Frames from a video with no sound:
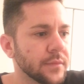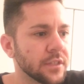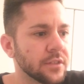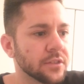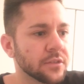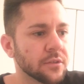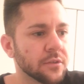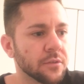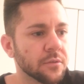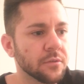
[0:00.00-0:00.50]

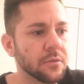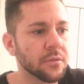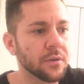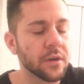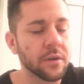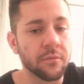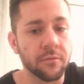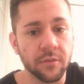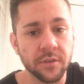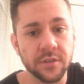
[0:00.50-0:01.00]
So
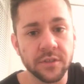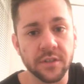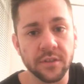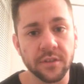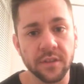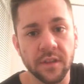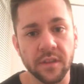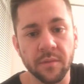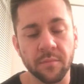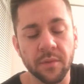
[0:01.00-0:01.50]

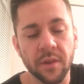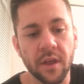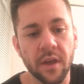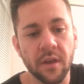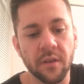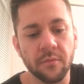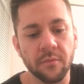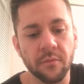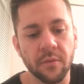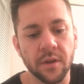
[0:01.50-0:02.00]
originally the
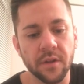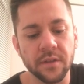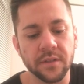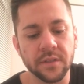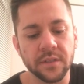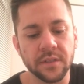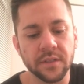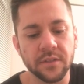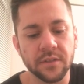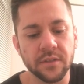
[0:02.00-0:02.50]
plan
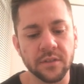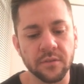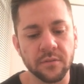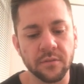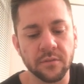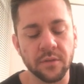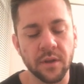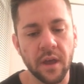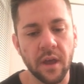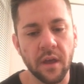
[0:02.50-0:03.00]
was
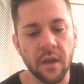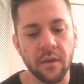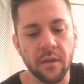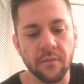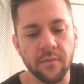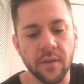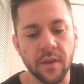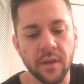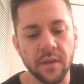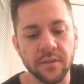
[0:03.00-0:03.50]
to
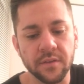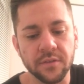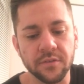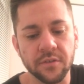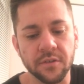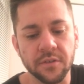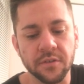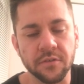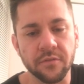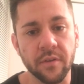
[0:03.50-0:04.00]
have a
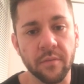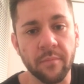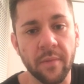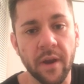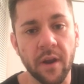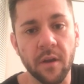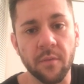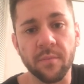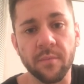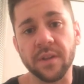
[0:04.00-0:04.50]
stricture
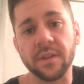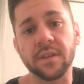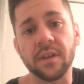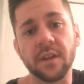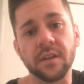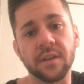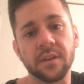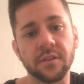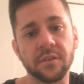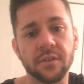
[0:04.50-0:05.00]
repair, but
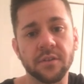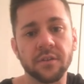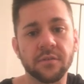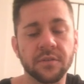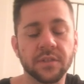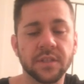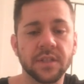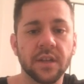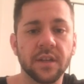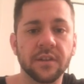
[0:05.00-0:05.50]
done in 2
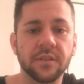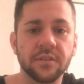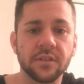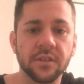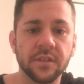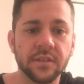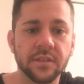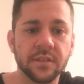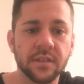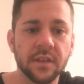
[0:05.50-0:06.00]

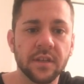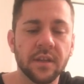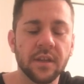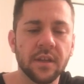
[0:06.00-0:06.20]
stages.